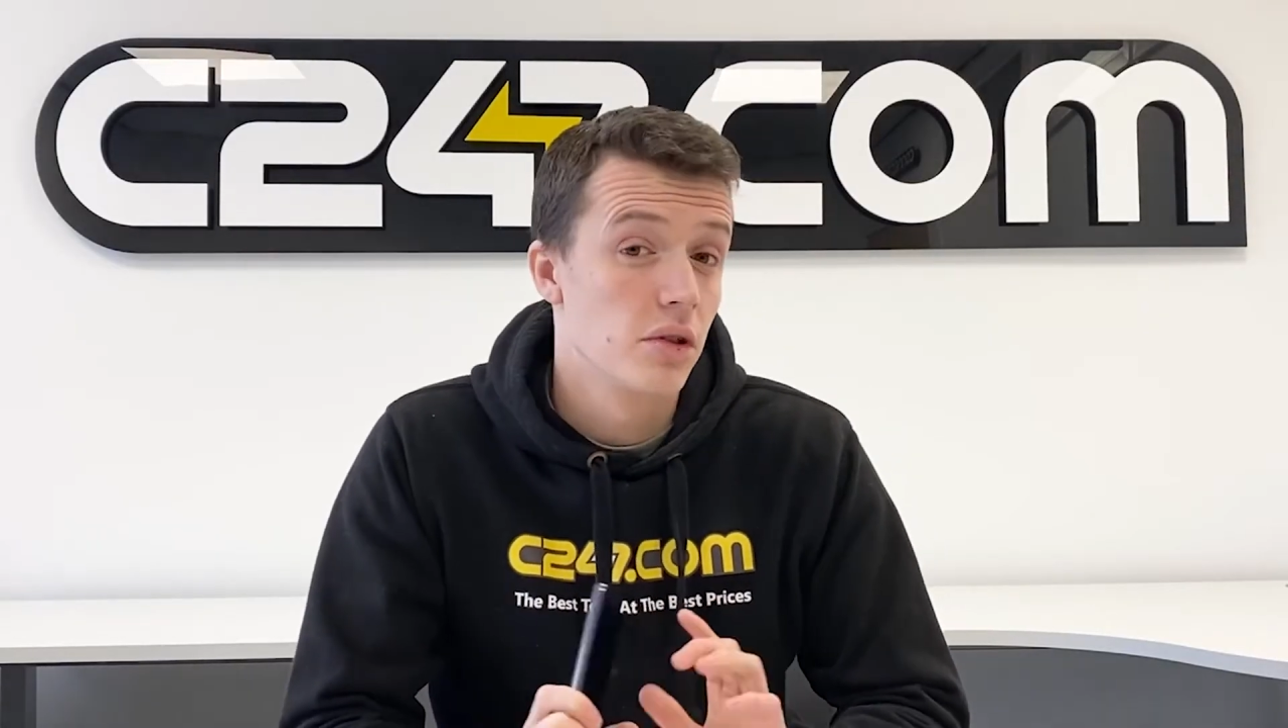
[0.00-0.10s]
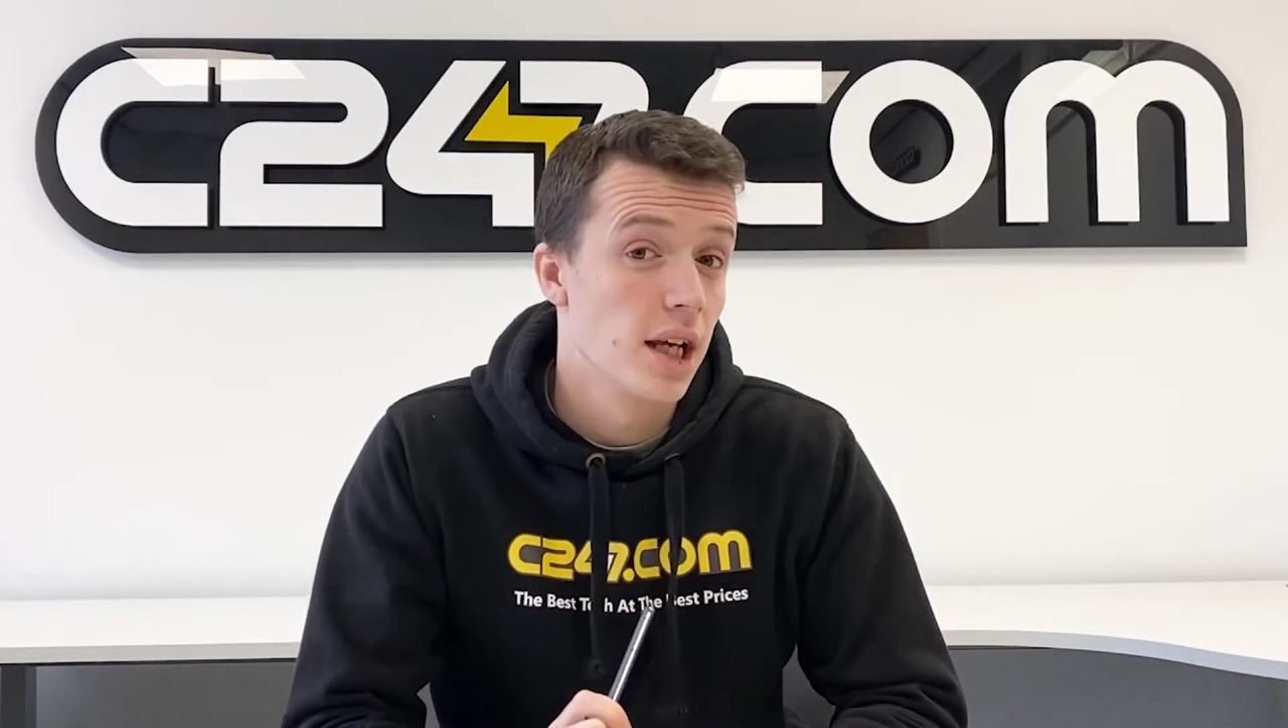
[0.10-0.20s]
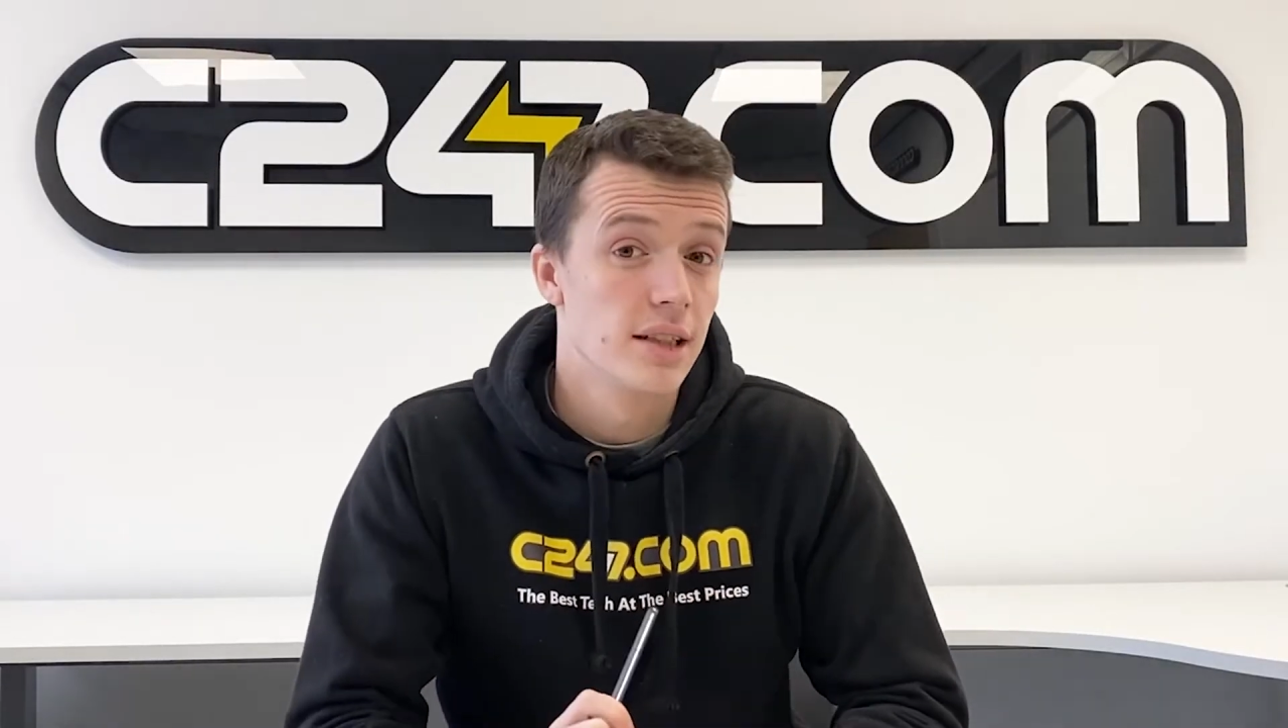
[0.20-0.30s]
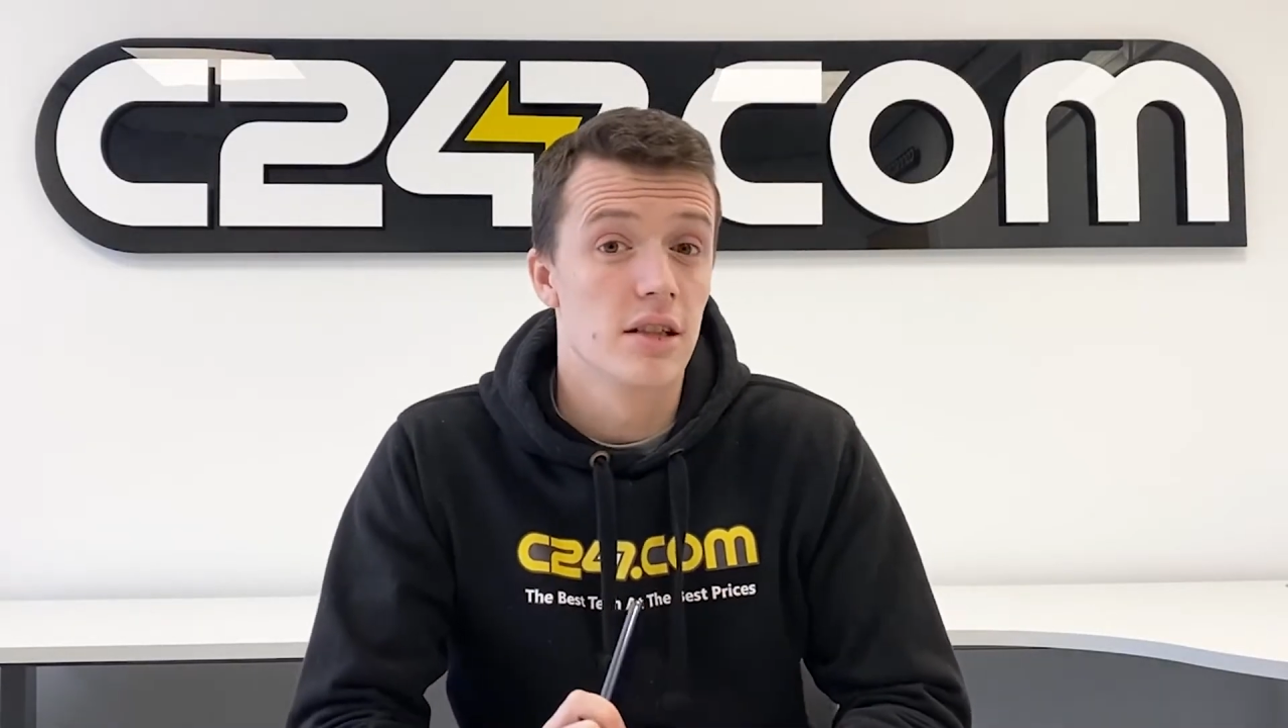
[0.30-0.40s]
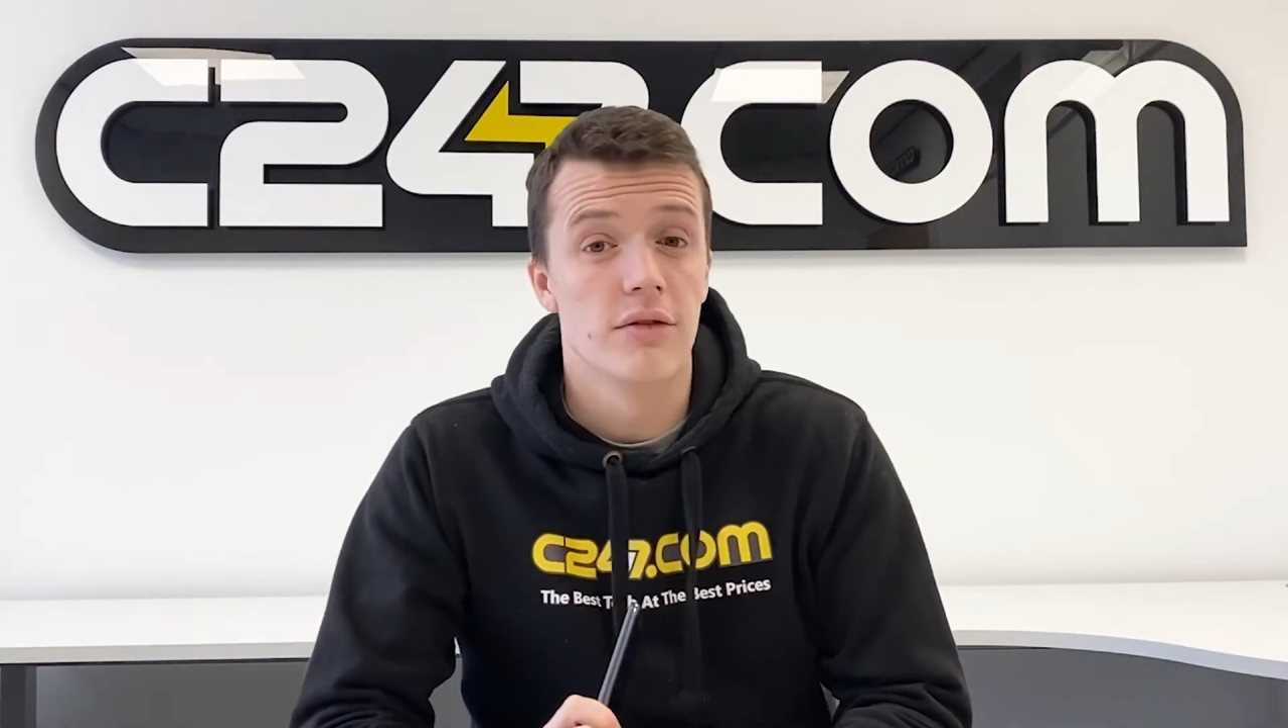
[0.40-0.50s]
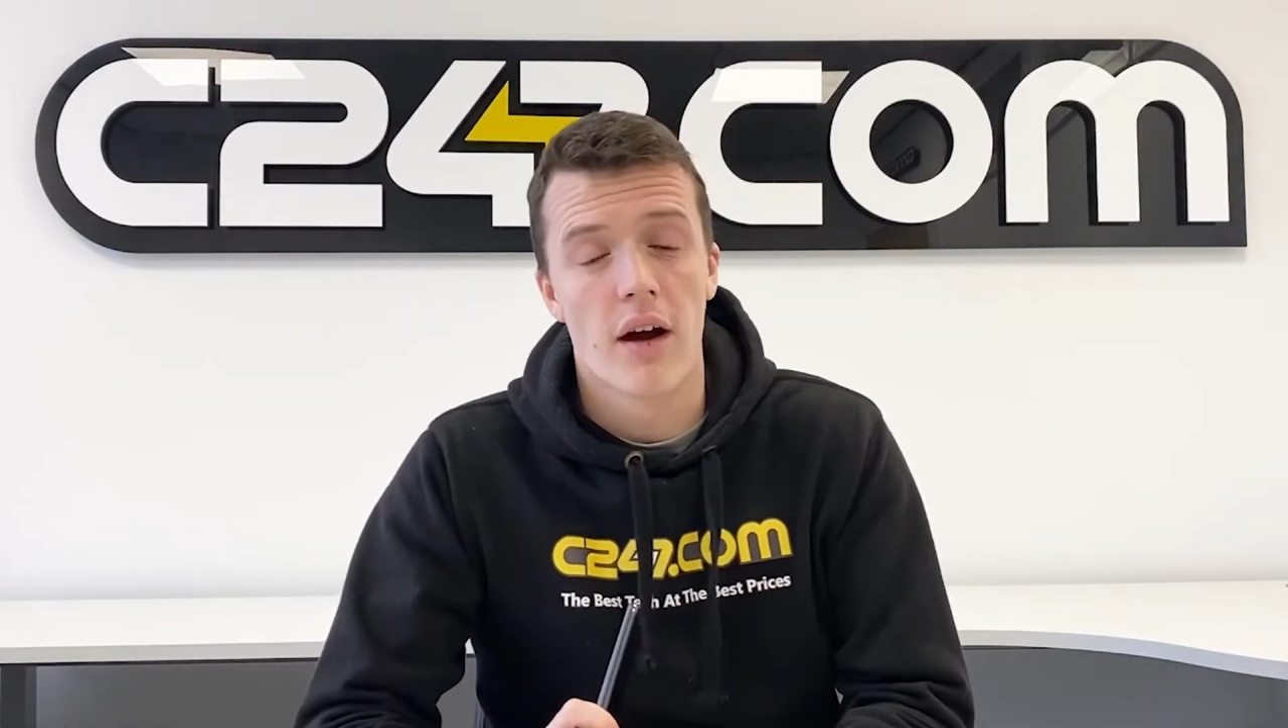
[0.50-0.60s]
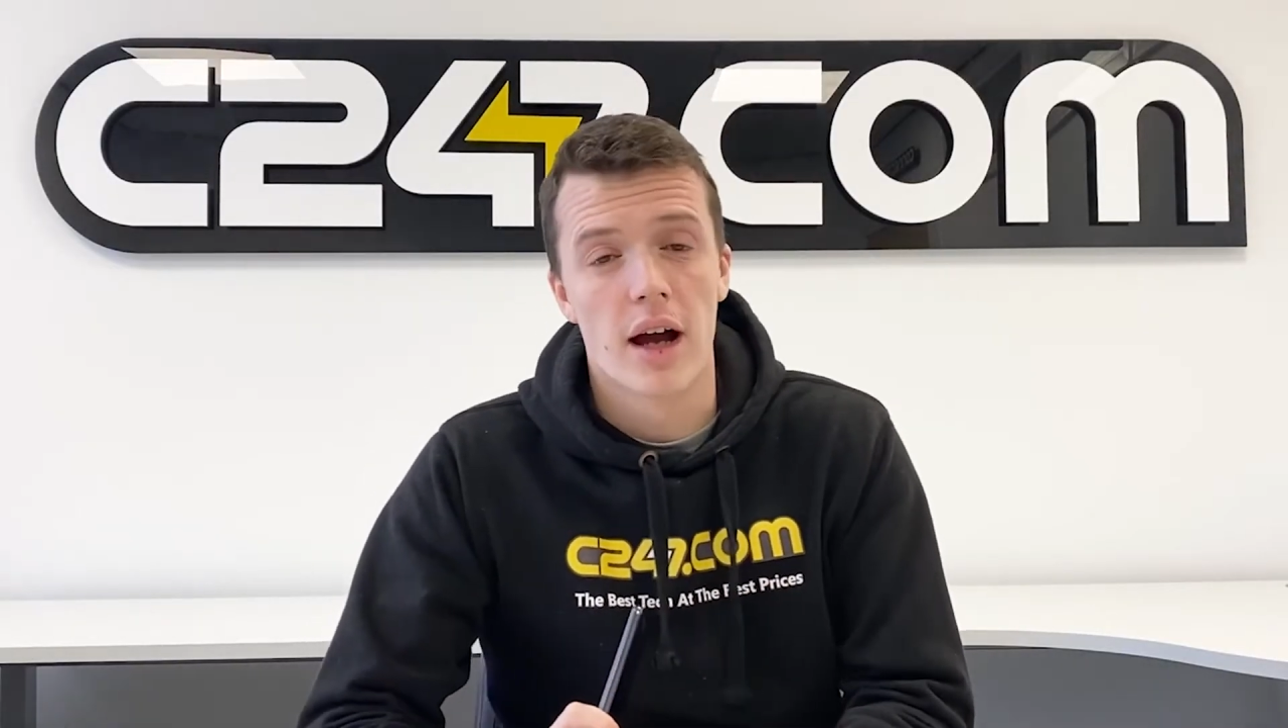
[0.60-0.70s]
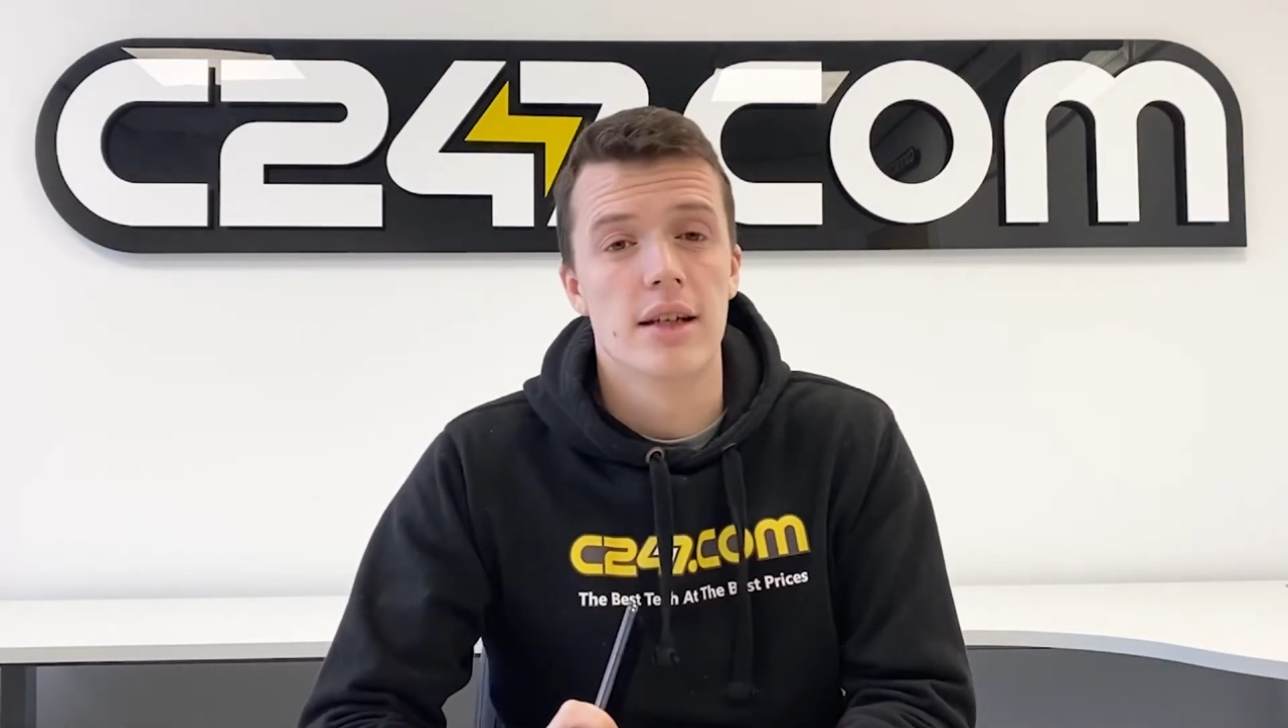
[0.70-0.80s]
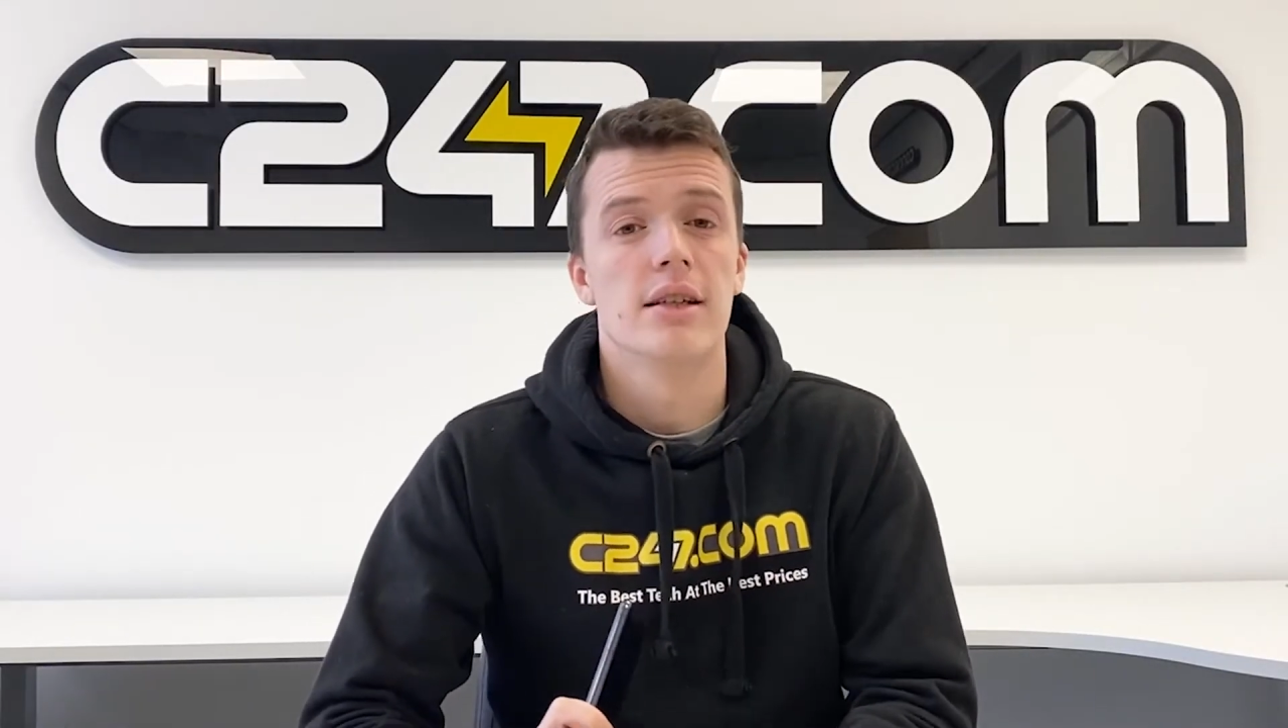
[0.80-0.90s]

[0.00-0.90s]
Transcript: latest device,